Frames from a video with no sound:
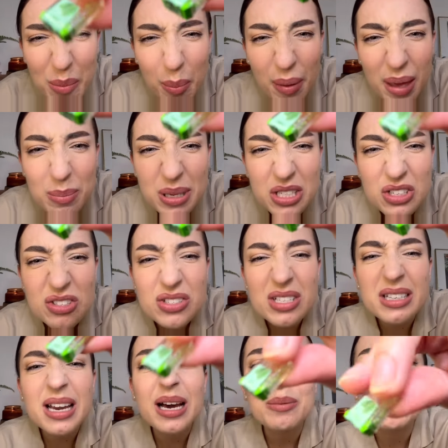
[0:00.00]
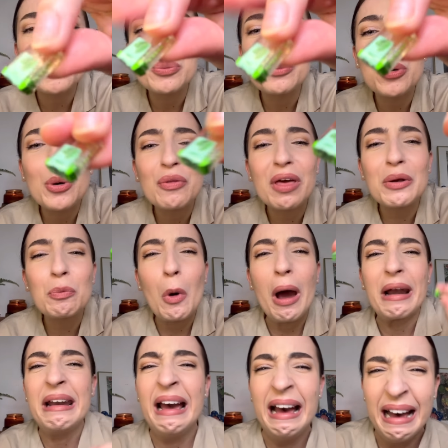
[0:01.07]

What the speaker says: Maybe just a couple more than one.